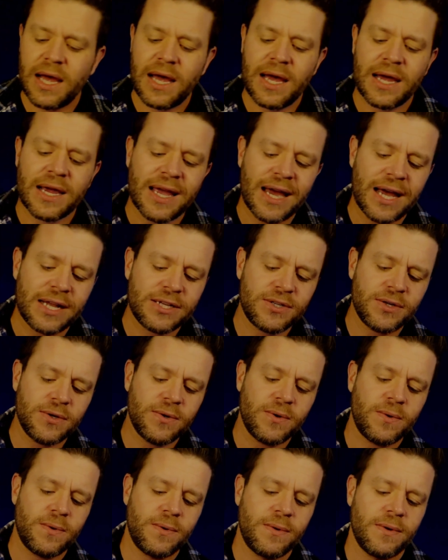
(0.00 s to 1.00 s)
I got
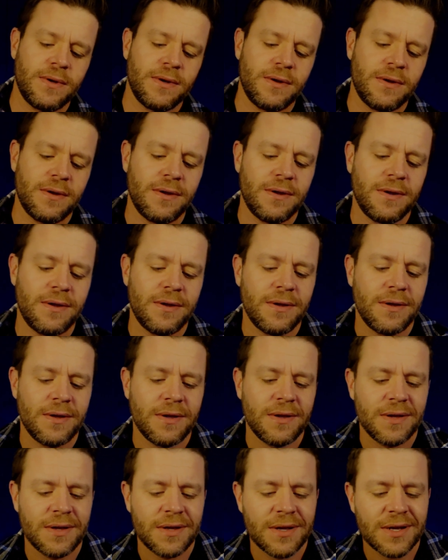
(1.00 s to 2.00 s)
you
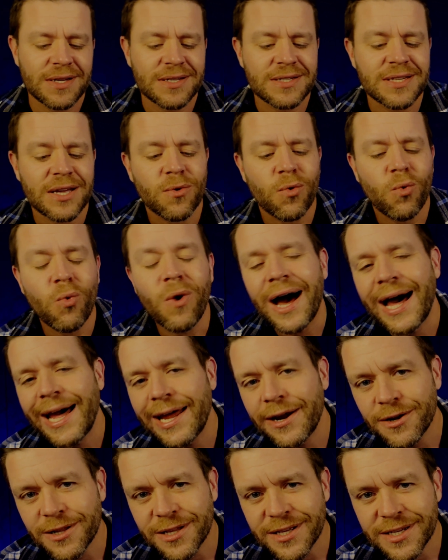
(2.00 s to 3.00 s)
a set of
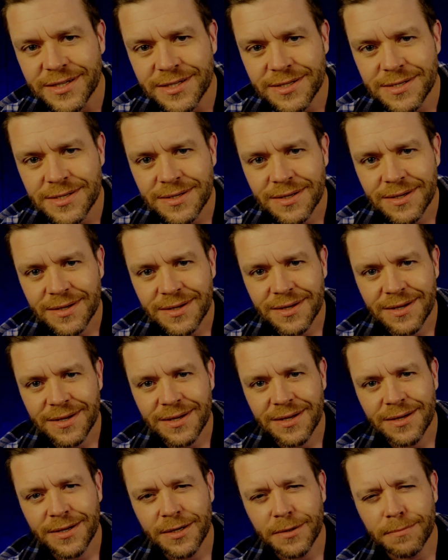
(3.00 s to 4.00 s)
wireless
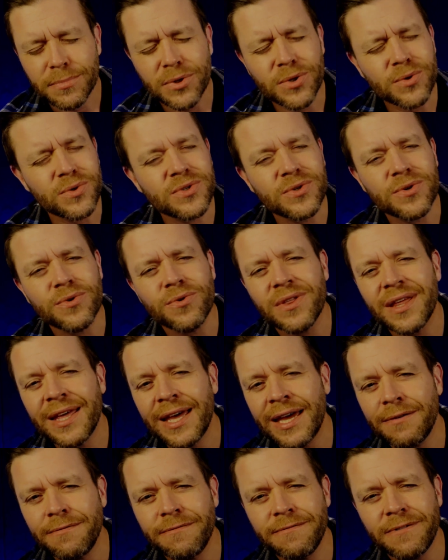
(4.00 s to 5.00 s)
Bluetooth
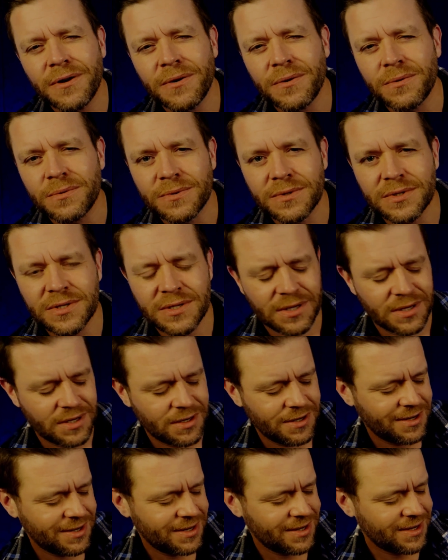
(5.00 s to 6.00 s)
headphones.
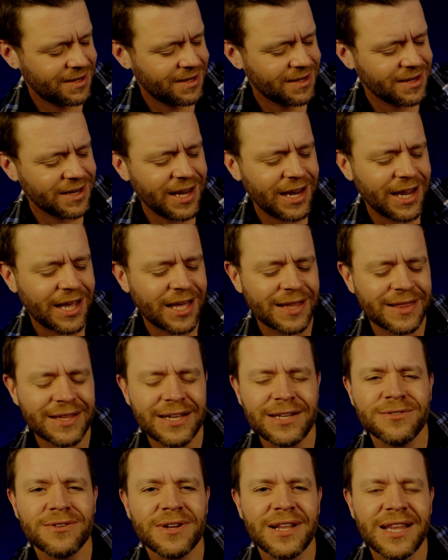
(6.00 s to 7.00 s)
Yeah,
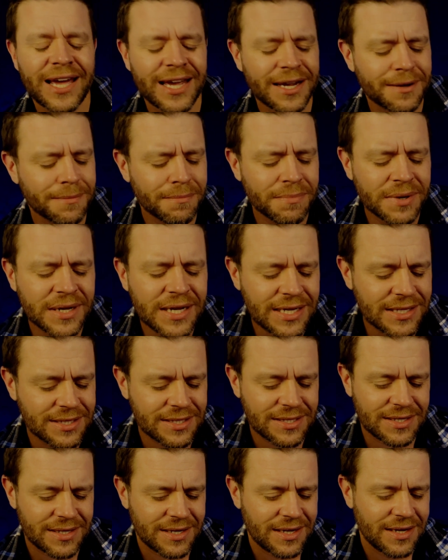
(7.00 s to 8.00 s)
these are like
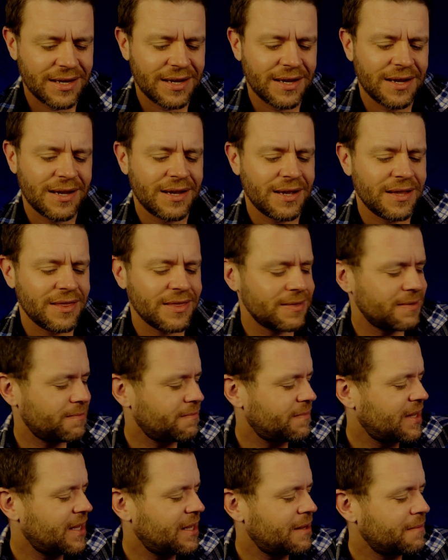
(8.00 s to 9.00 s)
Beats,
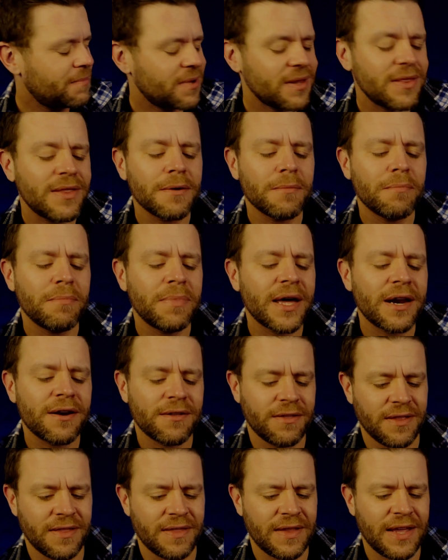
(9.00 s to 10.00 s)
but they're better
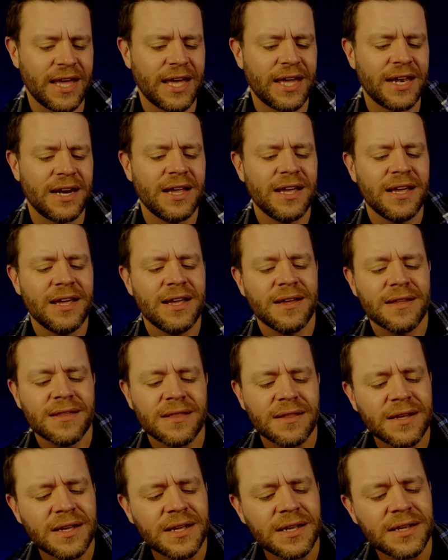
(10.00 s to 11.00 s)
than that.
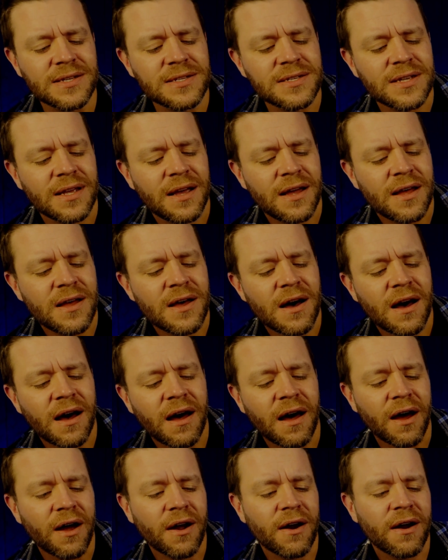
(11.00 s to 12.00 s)
These
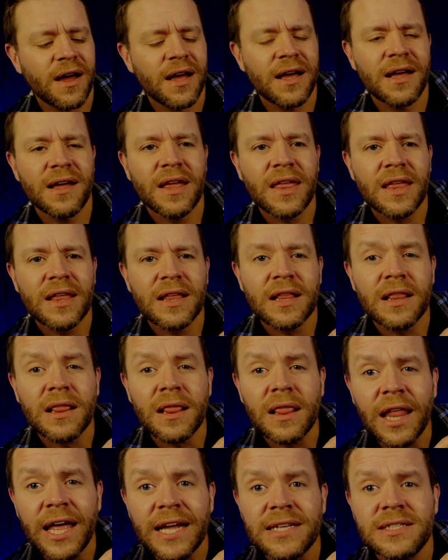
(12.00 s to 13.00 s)
are
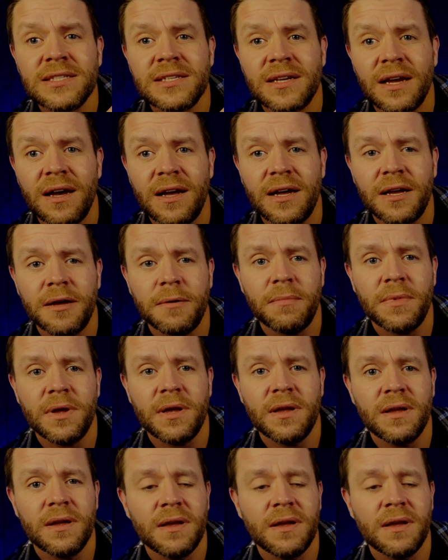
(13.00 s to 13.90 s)
Letscom.